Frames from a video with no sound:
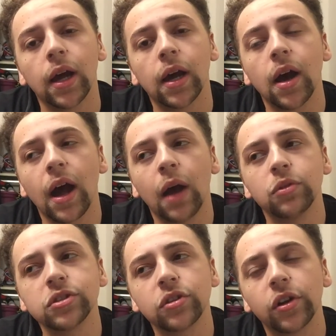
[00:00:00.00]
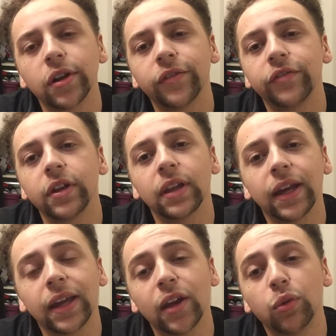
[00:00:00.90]
I was starting to feel
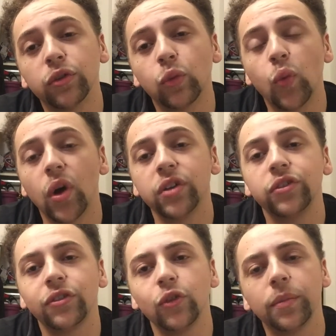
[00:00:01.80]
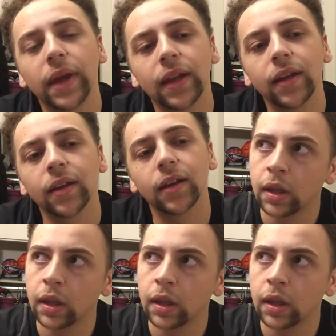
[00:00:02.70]
like it was one too many.